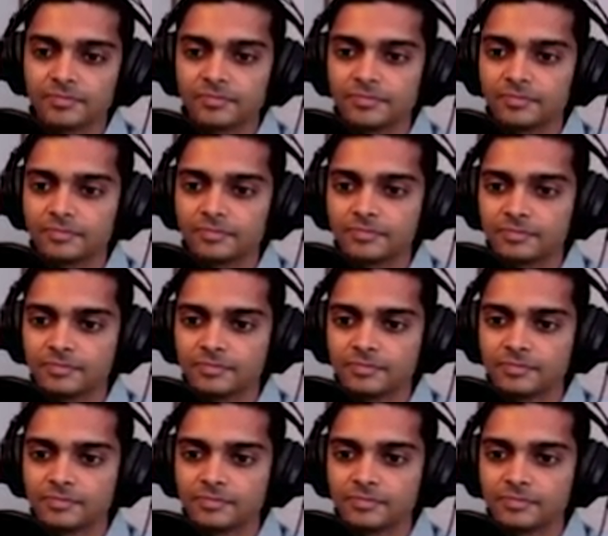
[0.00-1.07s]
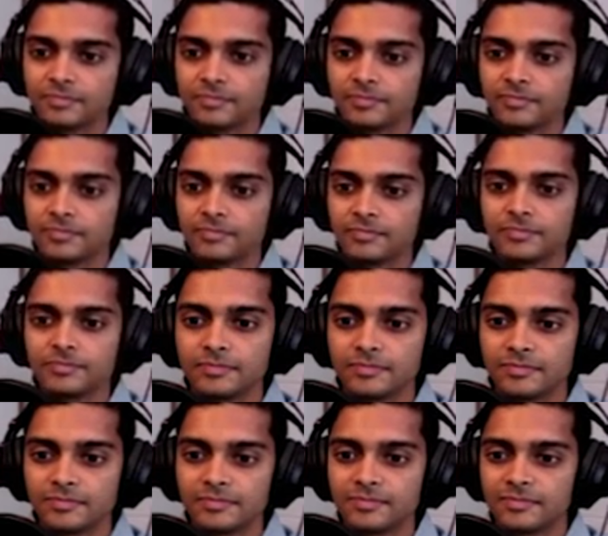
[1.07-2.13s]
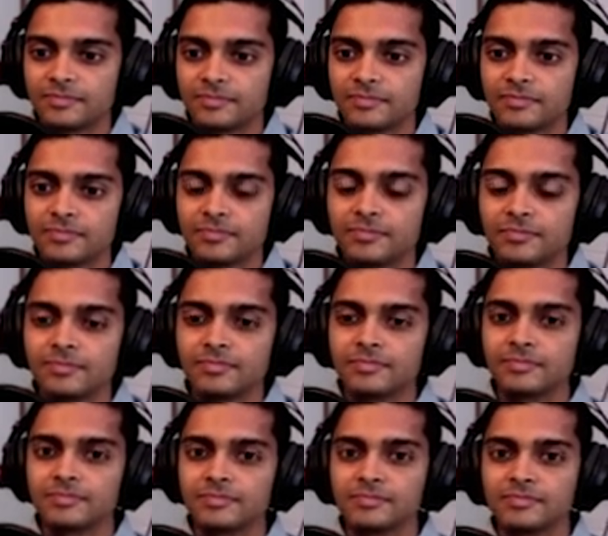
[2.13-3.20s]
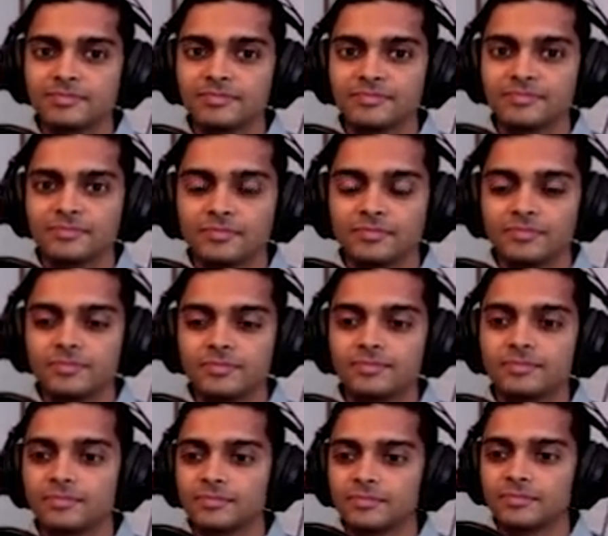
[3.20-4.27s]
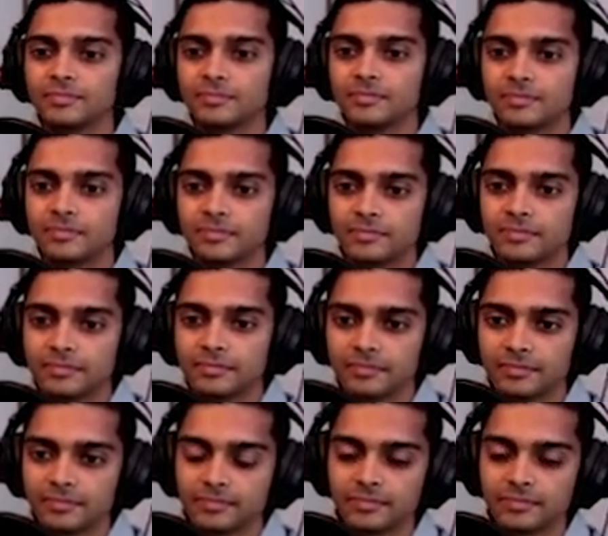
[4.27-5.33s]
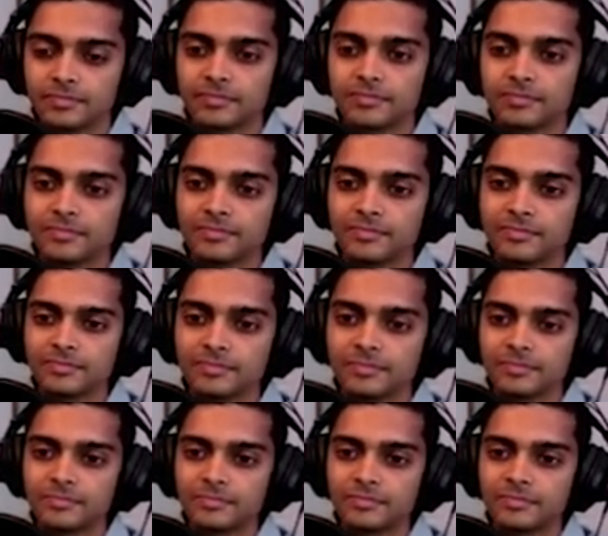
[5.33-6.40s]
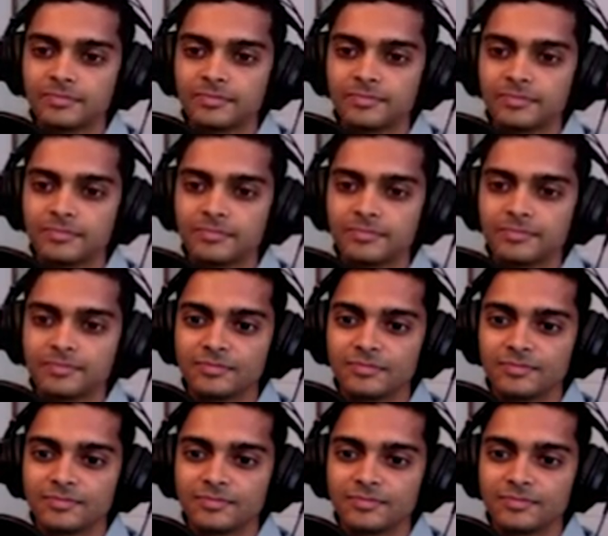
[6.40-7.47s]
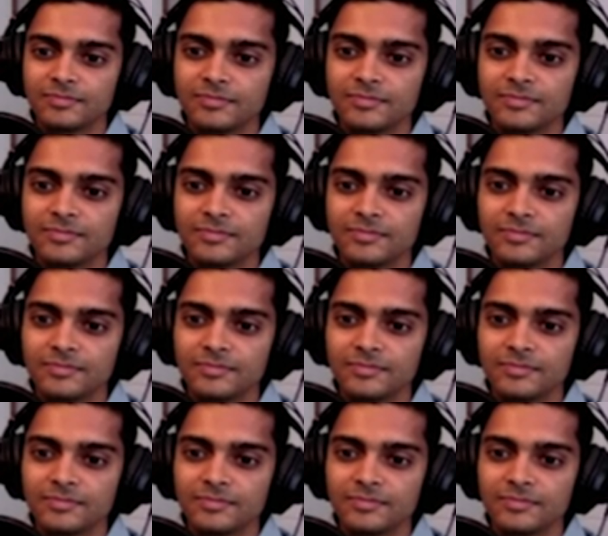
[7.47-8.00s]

The person shown says nothing.